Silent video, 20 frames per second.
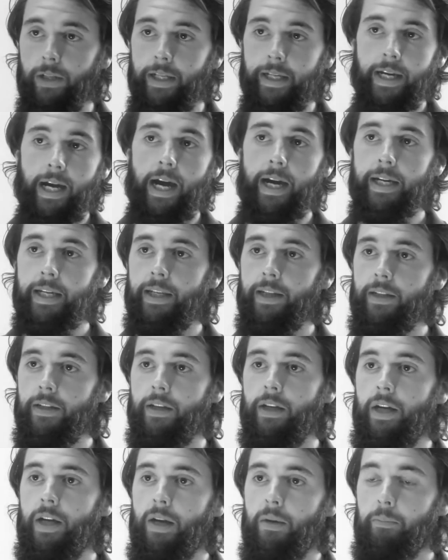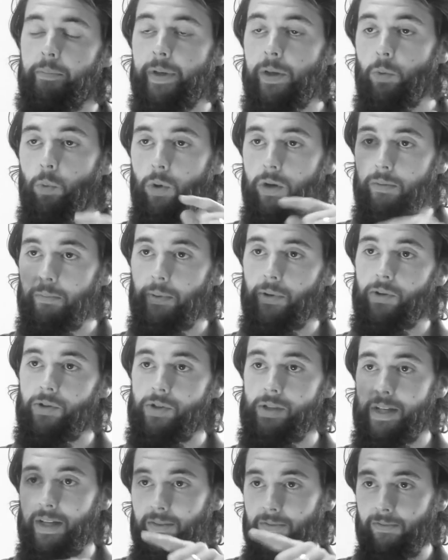Like, I can be one
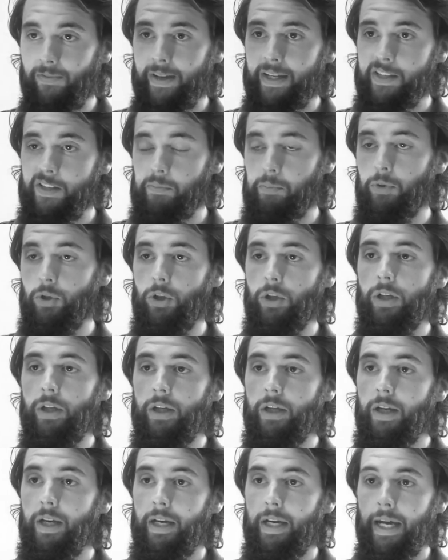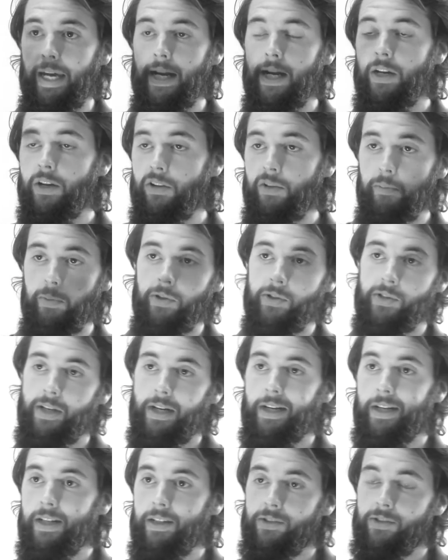person on Facebook and another
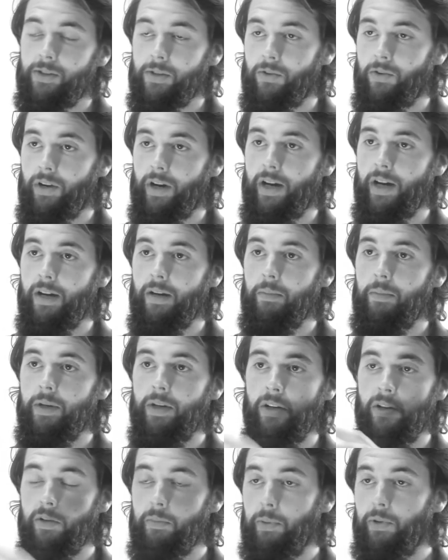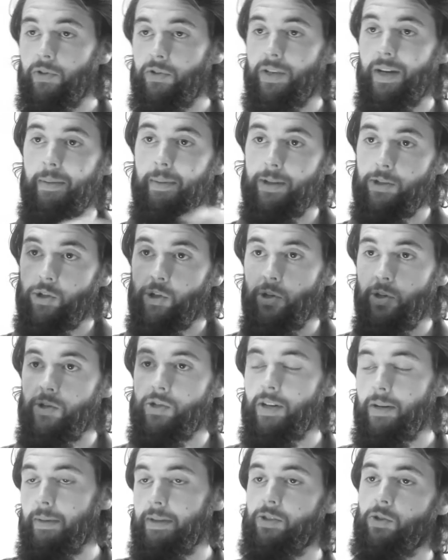person on Instagram, another person at my
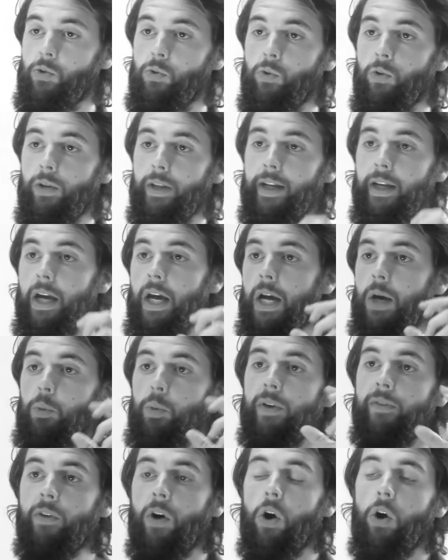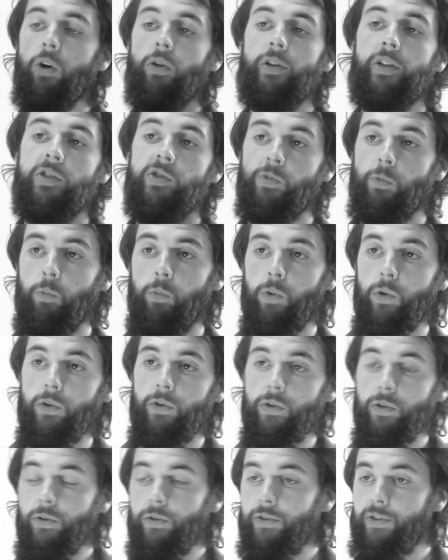church and at my school. Like, we have all these
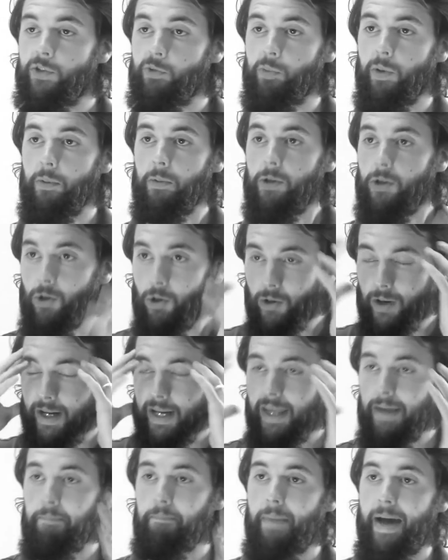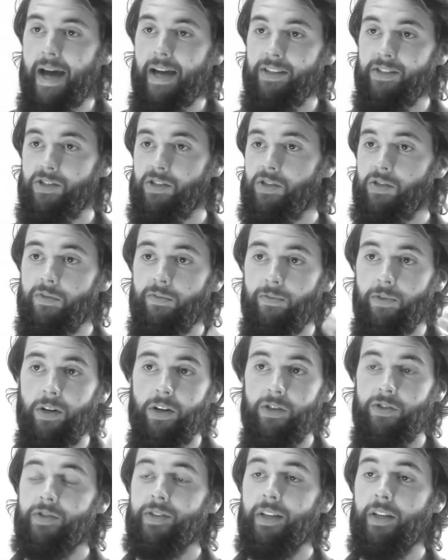worlds where we're creating masks for
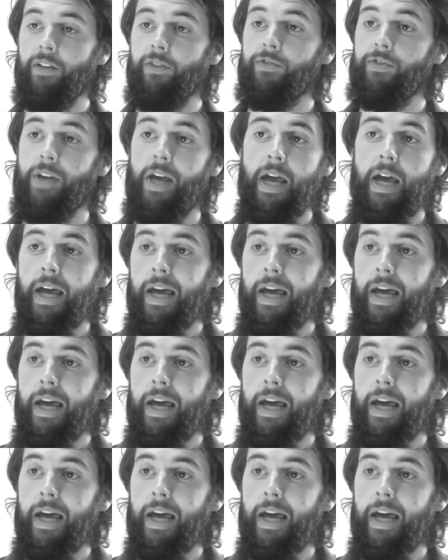ourselves.